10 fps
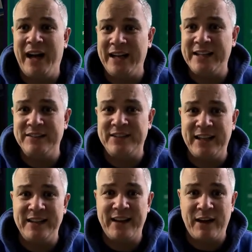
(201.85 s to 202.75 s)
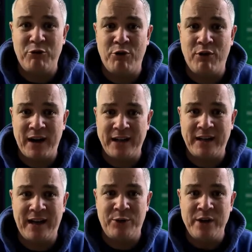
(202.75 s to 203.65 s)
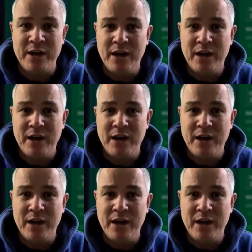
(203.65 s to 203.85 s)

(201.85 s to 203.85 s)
I can tell you that right now.